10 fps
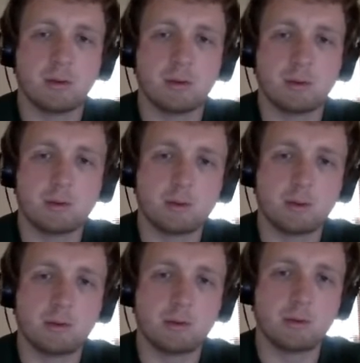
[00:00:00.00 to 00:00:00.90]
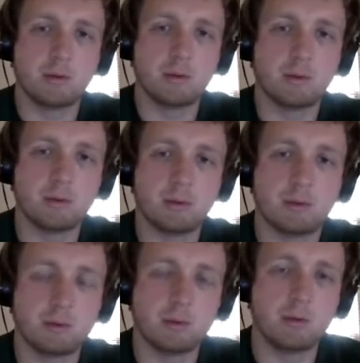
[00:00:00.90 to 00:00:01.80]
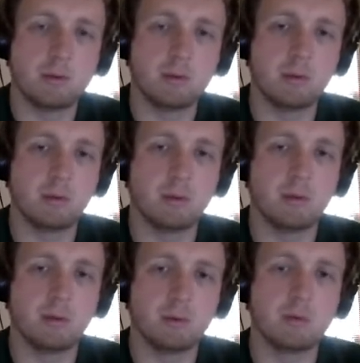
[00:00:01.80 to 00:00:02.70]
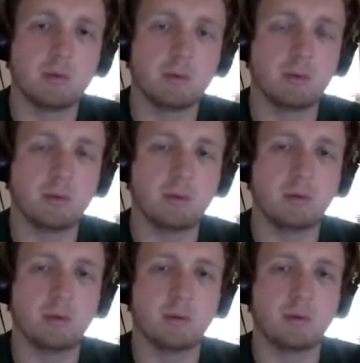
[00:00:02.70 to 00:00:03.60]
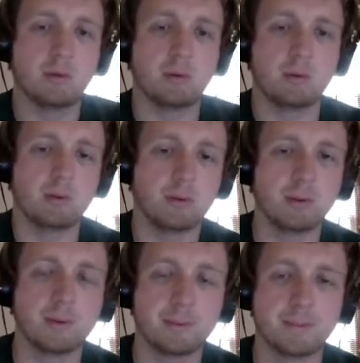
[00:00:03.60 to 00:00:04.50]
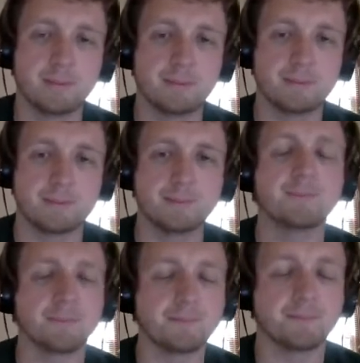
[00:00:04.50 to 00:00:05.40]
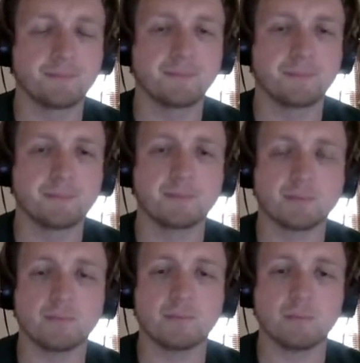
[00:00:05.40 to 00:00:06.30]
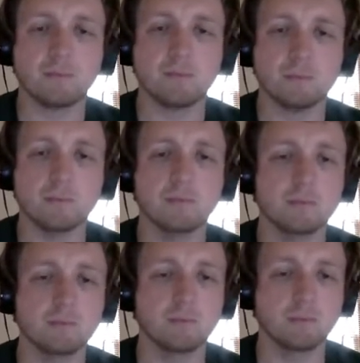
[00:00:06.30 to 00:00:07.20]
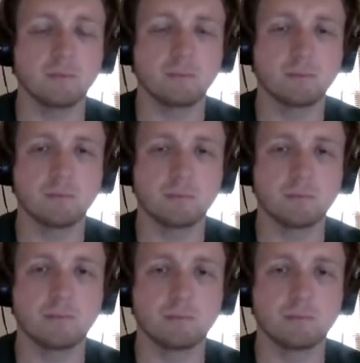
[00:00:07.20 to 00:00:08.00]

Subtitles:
[no speech]